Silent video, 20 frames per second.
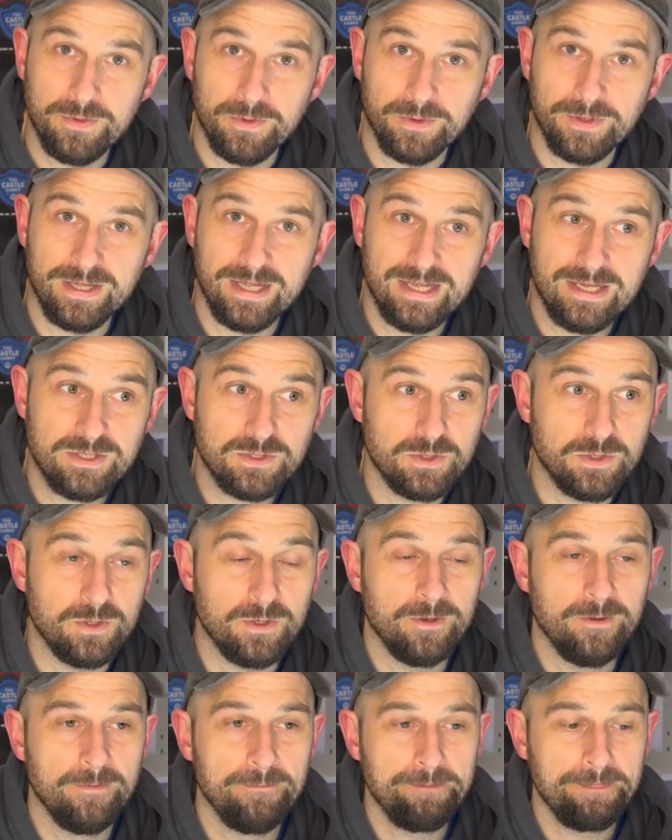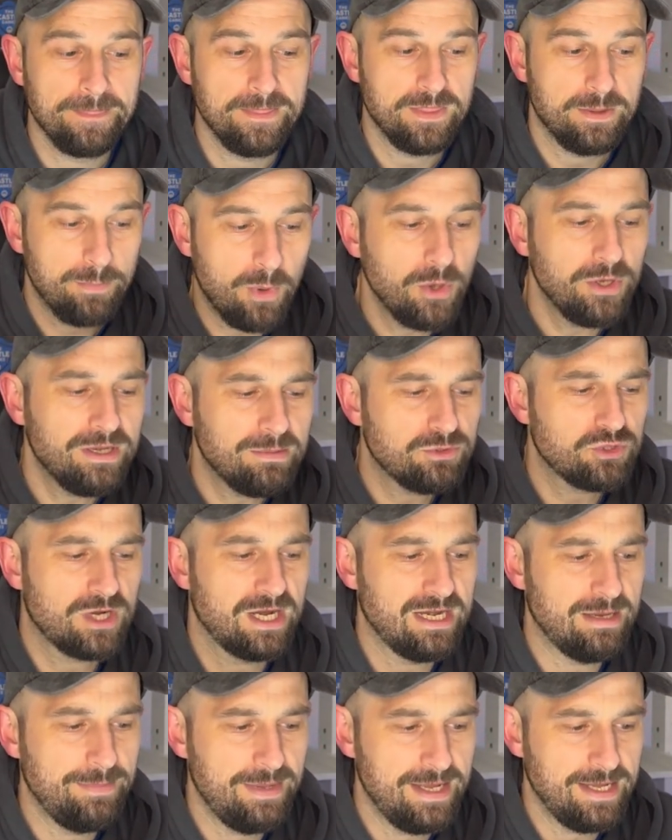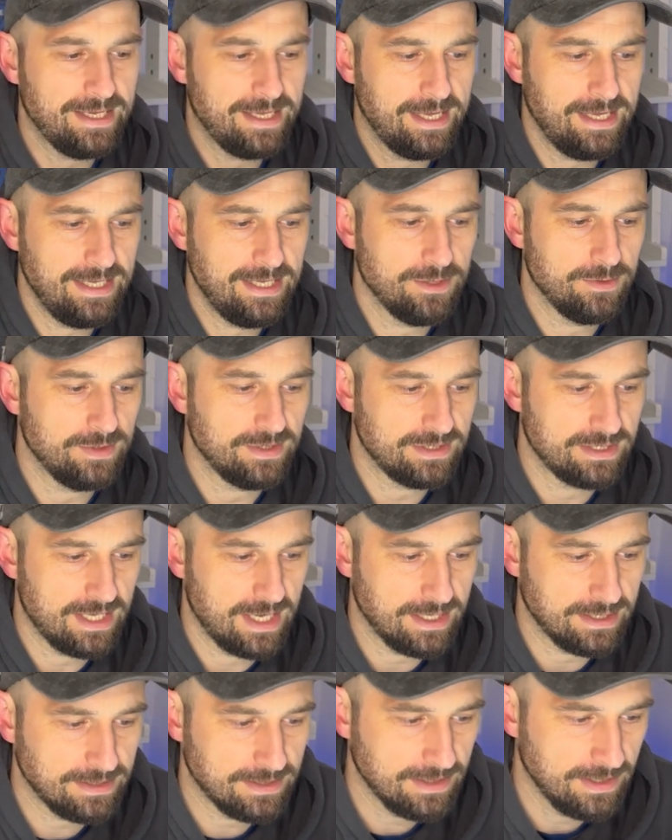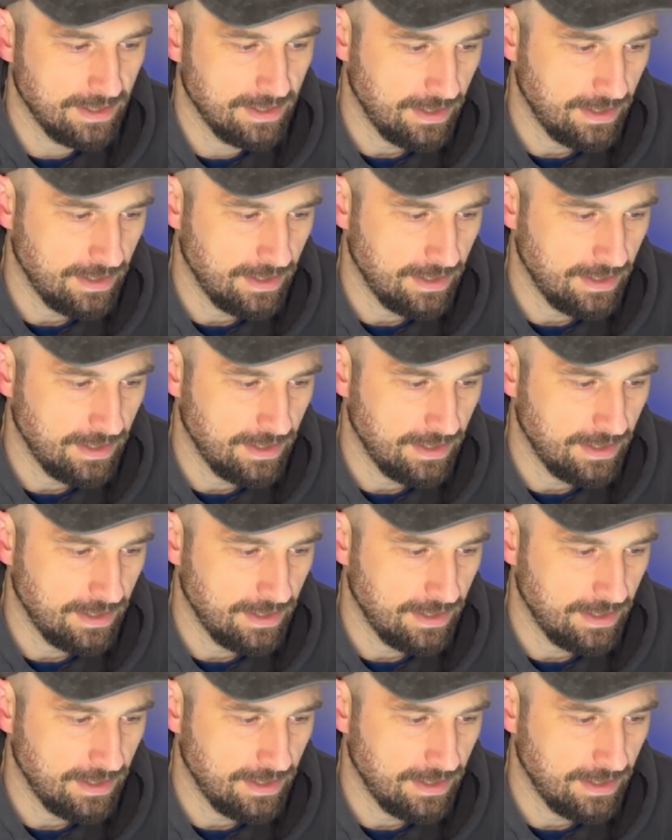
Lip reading: Okay, so the point I'm trying to make here is that,